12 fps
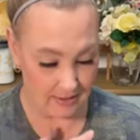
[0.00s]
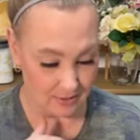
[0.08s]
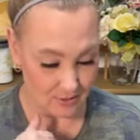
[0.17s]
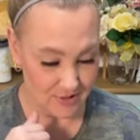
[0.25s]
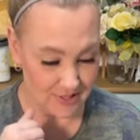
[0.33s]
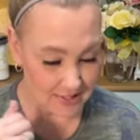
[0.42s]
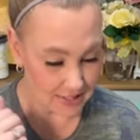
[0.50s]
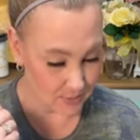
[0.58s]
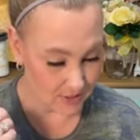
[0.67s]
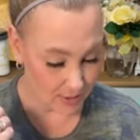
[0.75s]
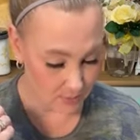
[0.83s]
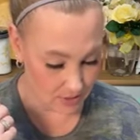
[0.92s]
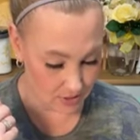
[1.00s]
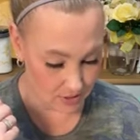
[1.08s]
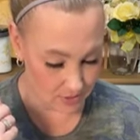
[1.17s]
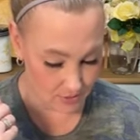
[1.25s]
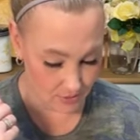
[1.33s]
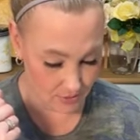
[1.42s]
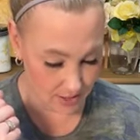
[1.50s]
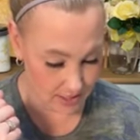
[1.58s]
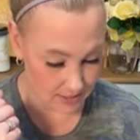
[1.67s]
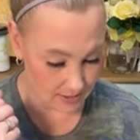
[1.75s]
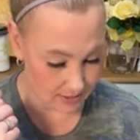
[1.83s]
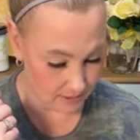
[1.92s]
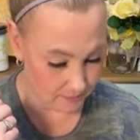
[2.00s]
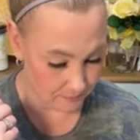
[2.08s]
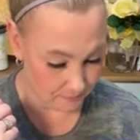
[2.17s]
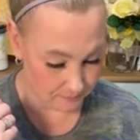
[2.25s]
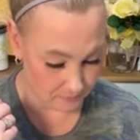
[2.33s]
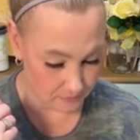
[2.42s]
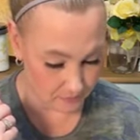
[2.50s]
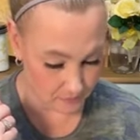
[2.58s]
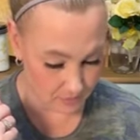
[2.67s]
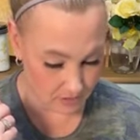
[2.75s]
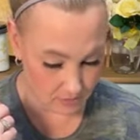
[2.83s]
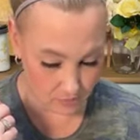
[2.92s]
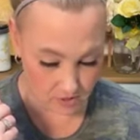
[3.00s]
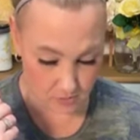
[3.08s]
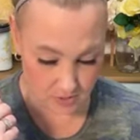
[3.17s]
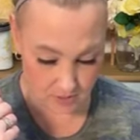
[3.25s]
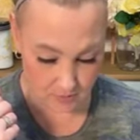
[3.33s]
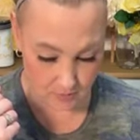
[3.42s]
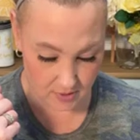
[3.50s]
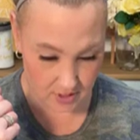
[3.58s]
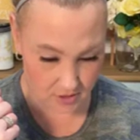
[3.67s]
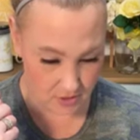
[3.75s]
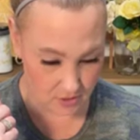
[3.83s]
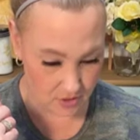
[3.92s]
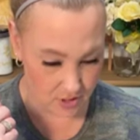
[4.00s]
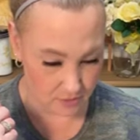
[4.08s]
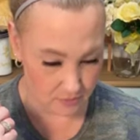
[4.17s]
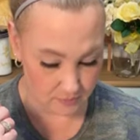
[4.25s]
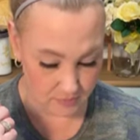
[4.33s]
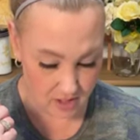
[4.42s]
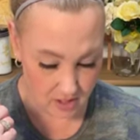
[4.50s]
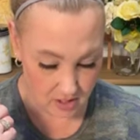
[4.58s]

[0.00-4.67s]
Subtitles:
Okay, so this is what I wanted to show you guys. Which one do I want to show you?